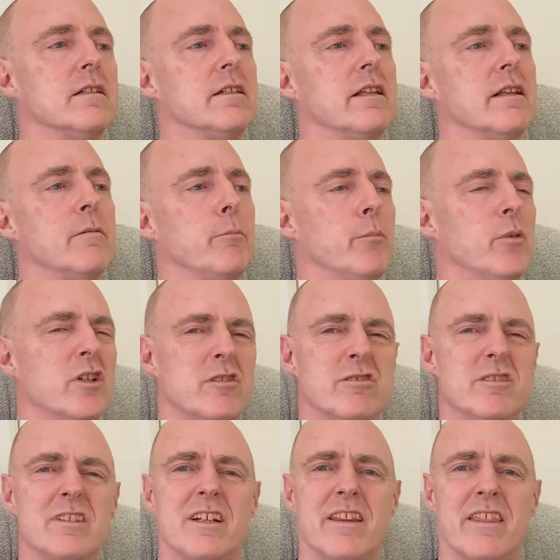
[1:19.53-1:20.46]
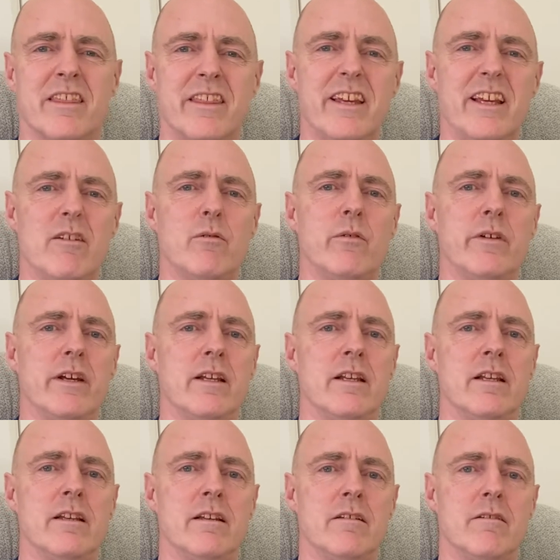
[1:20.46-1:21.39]
The book was, I think,
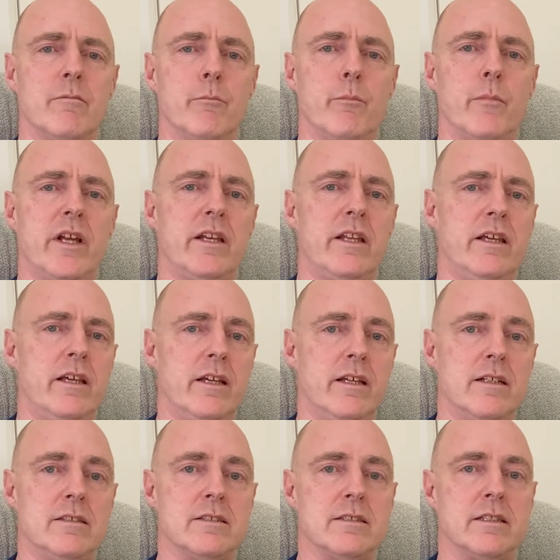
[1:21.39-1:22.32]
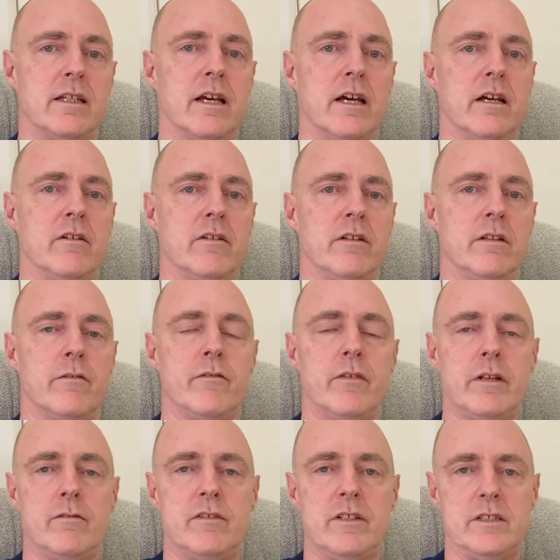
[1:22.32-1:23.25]
written many years ago in the
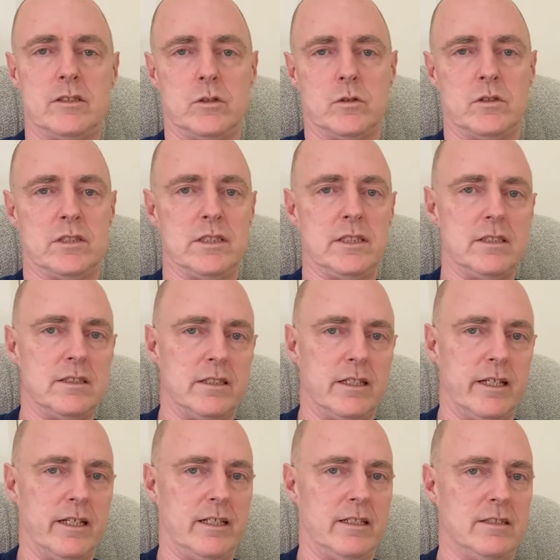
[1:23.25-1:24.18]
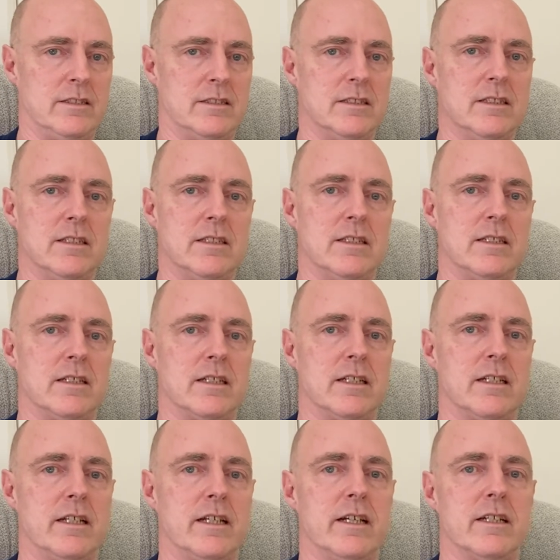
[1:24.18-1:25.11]
50s or 60s.
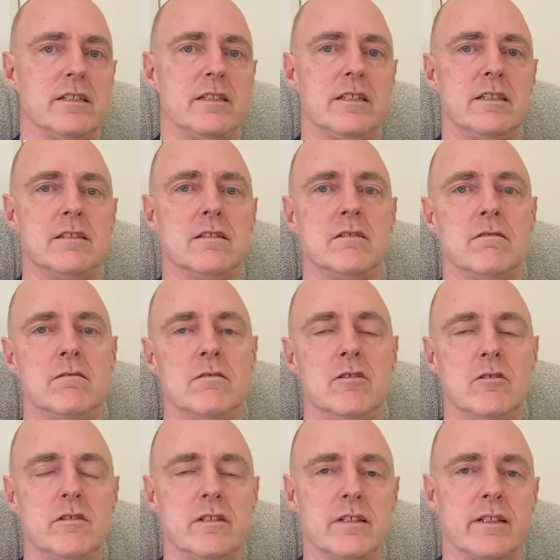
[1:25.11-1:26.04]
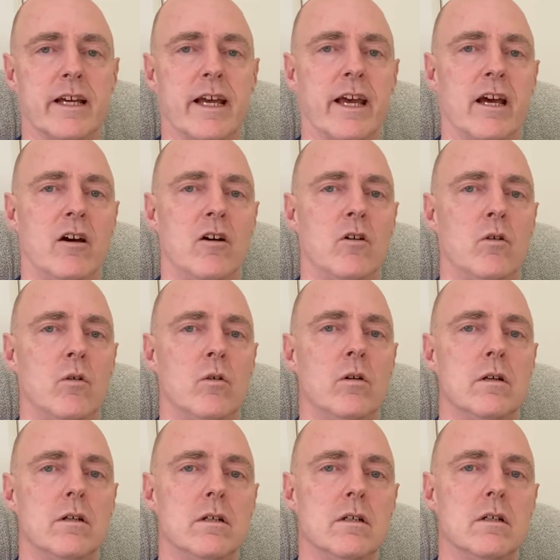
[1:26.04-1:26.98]
And he actually sort of looked at
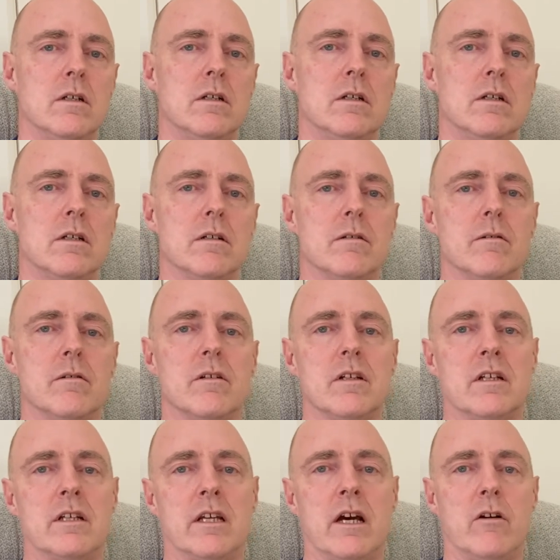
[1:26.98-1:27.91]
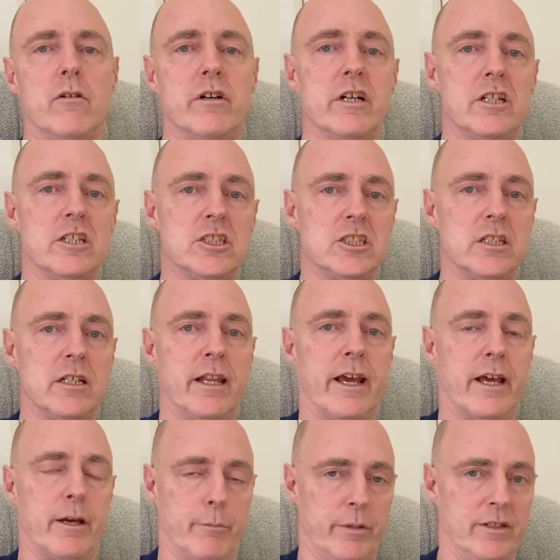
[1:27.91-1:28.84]
how coercion
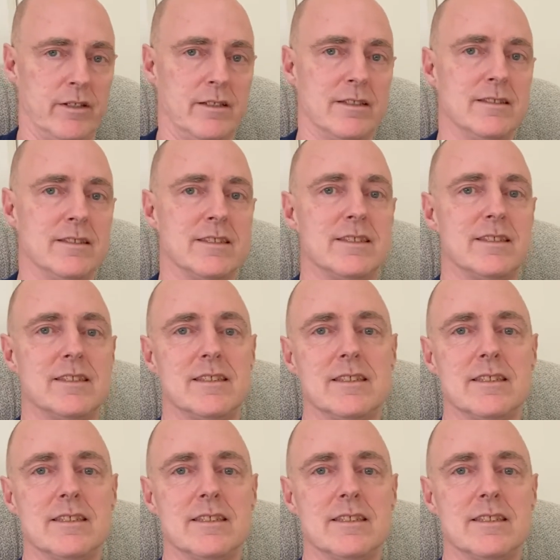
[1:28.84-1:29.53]
happens,